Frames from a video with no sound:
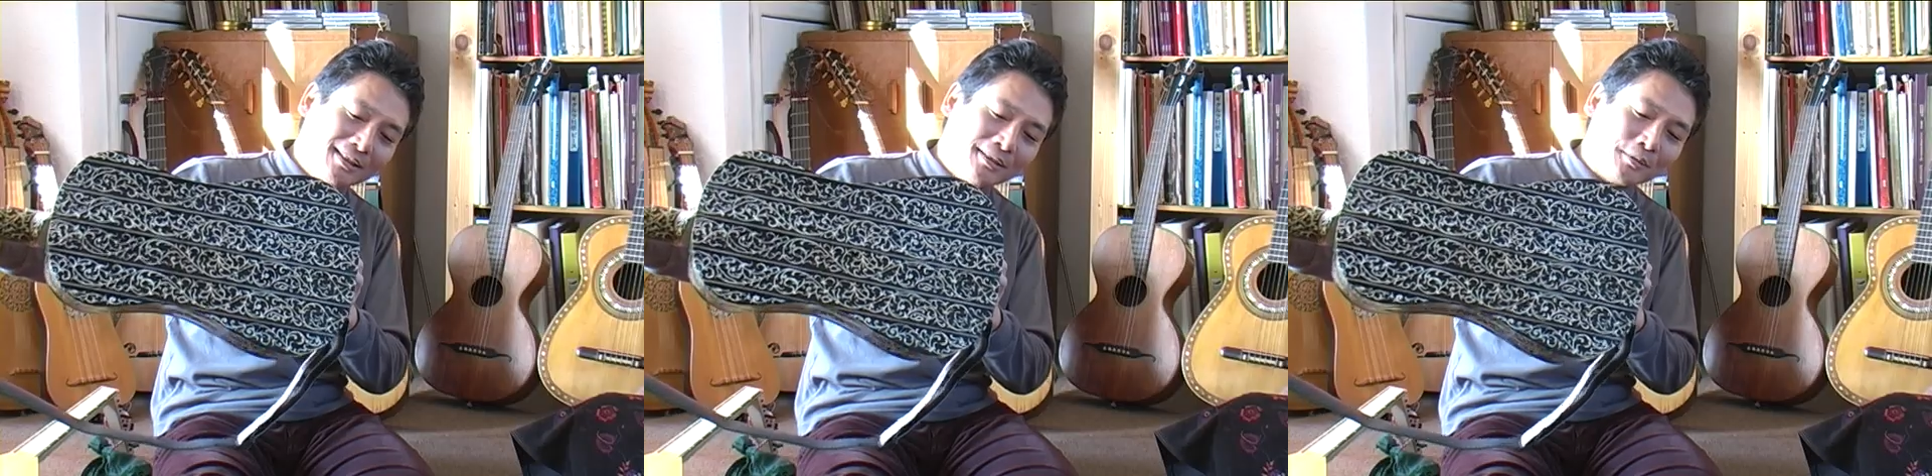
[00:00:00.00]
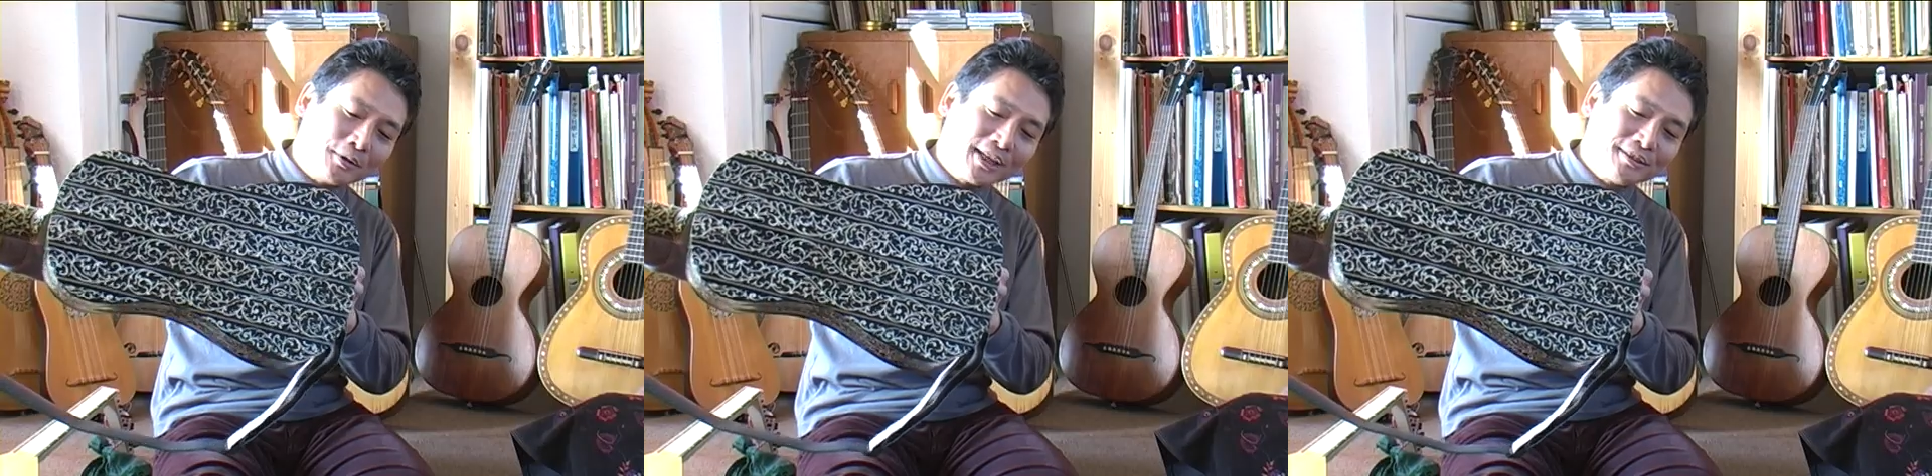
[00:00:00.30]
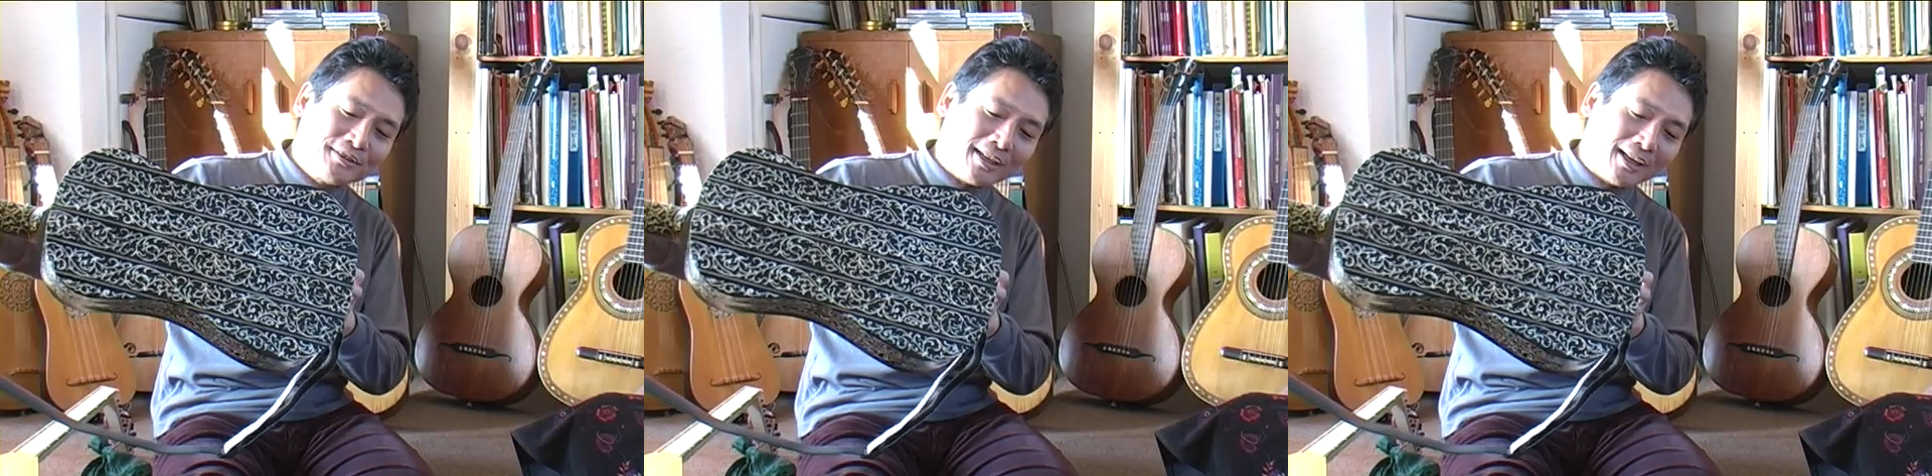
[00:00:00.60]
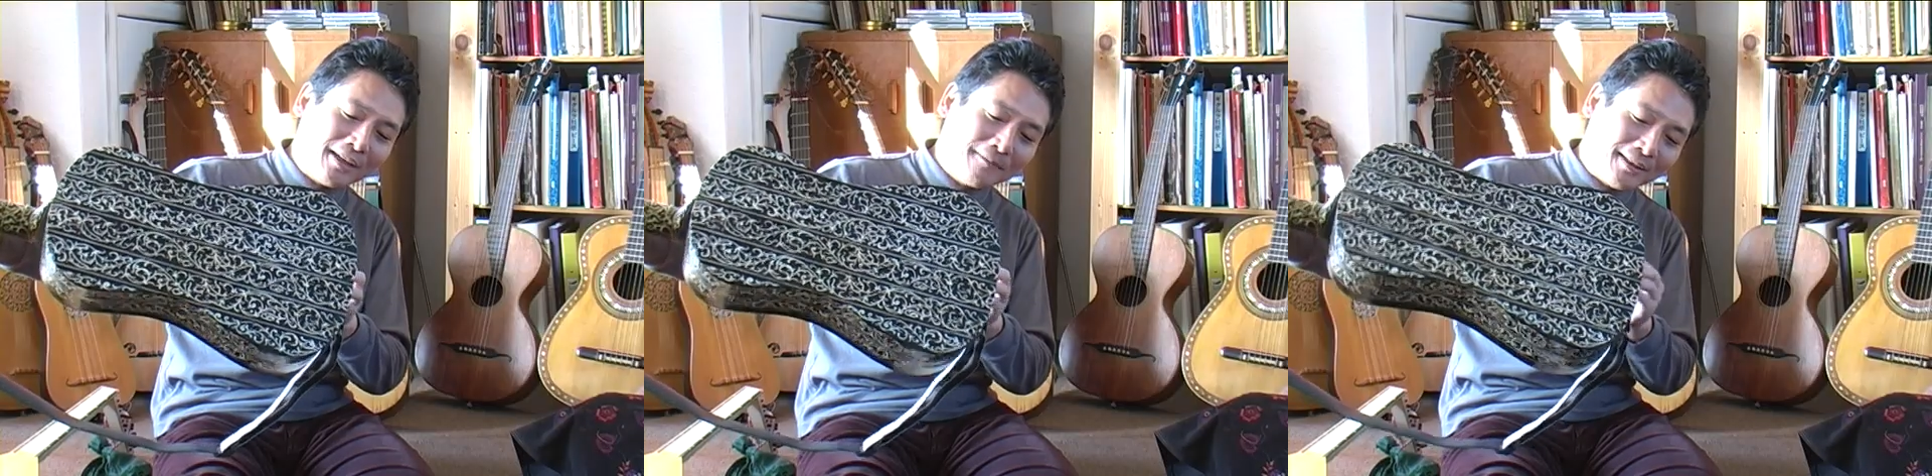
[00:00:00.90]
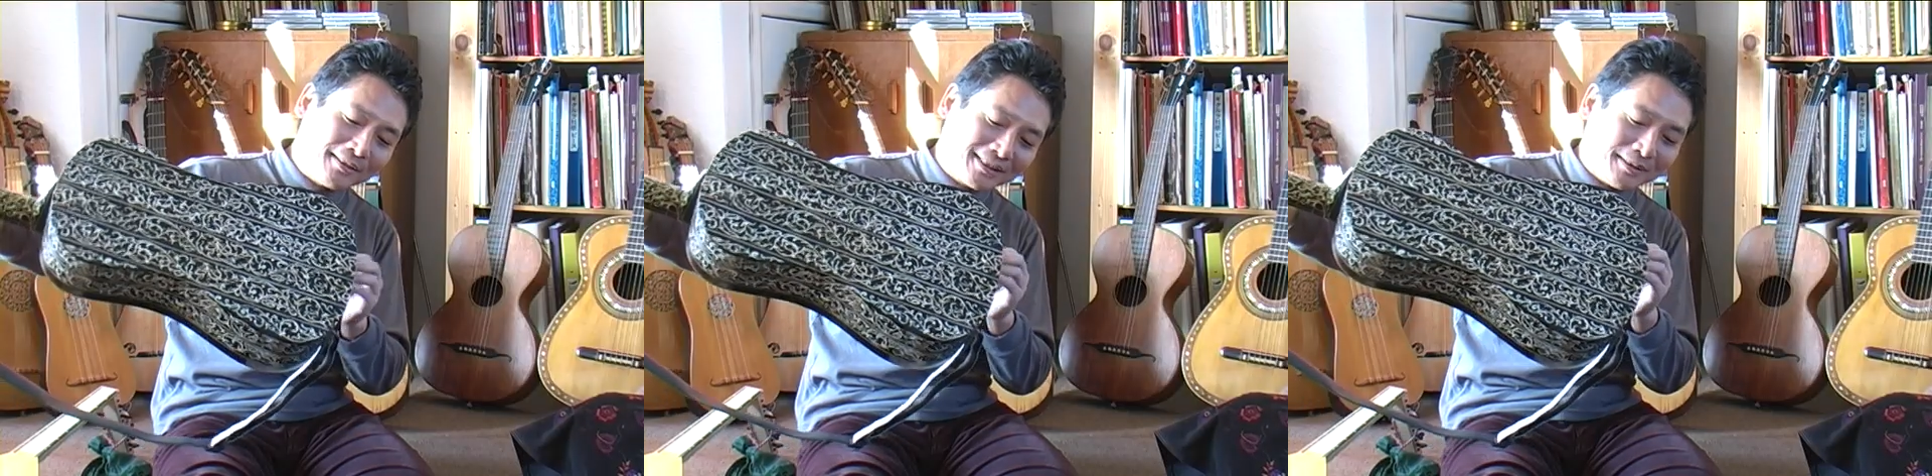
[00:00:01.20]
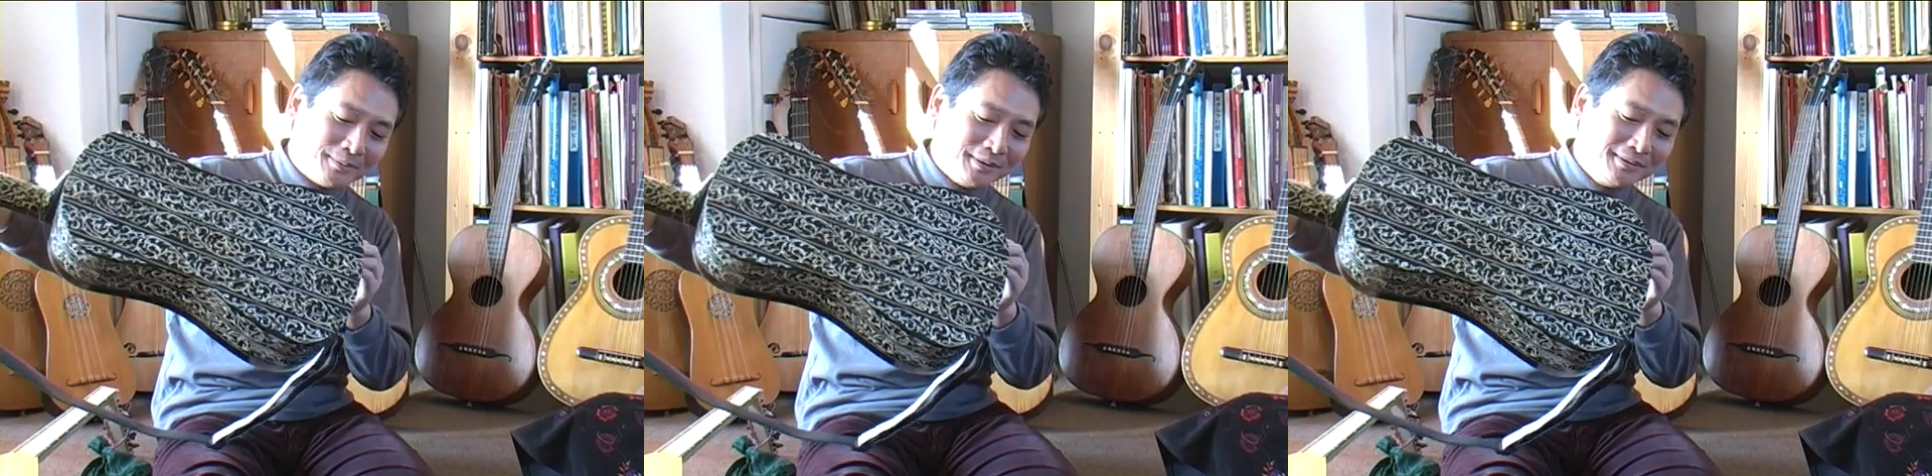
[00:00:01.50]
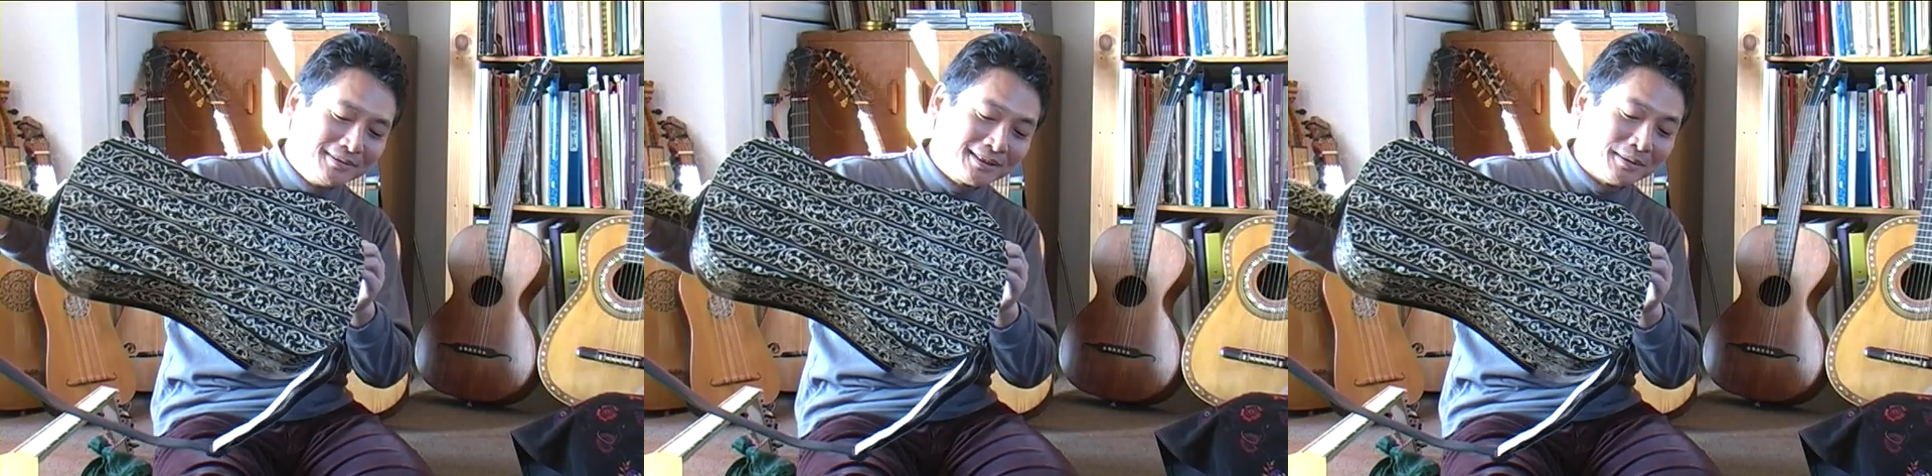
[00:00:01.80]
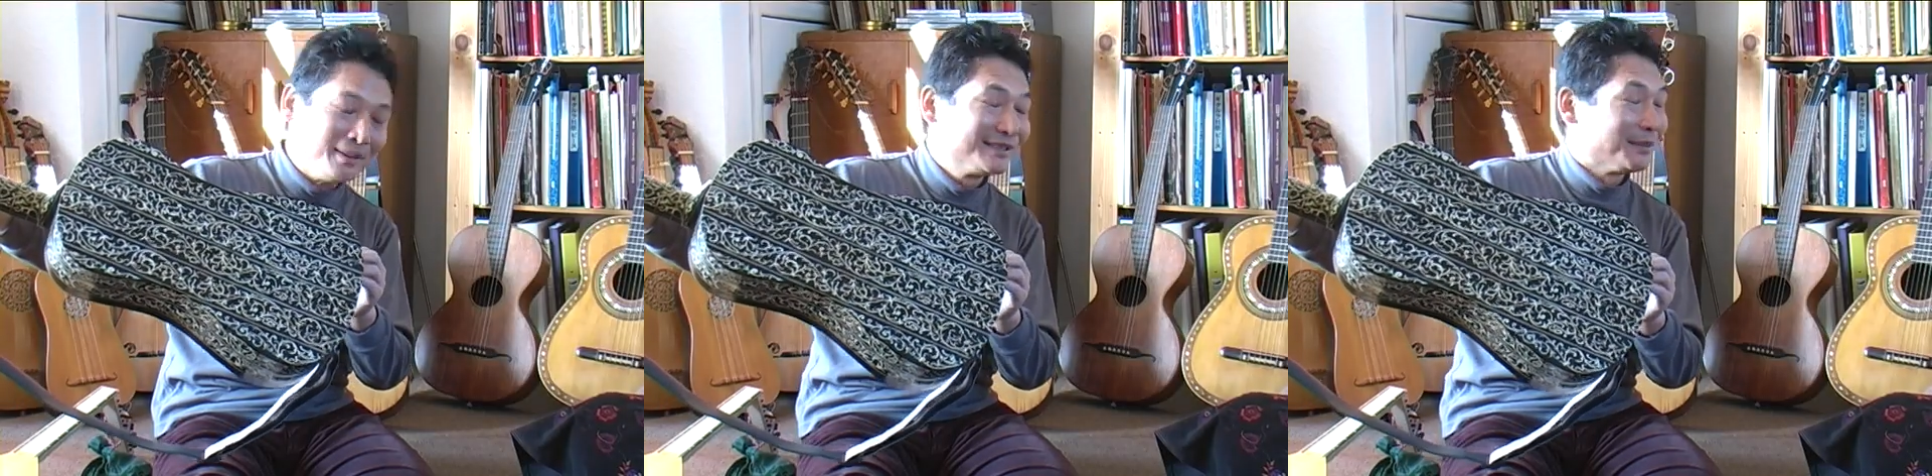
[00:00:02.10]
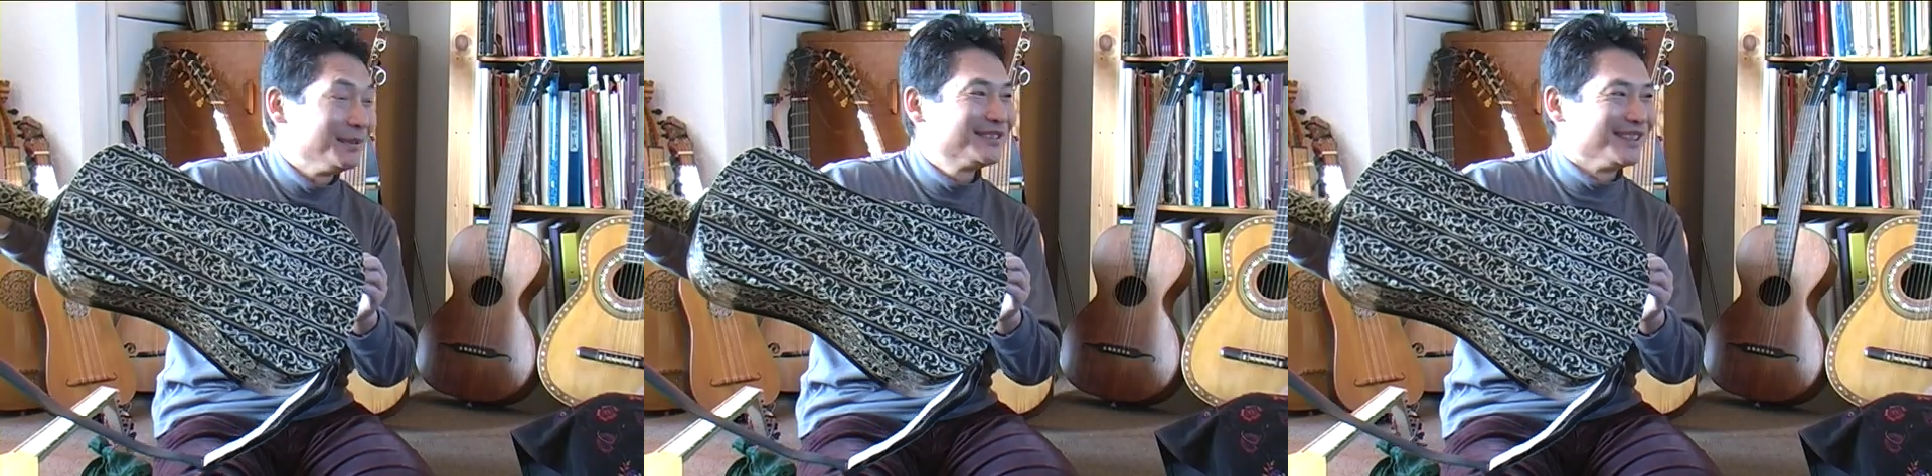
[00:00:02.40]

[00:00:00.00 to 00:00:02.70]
occasionally I find some bits are missing.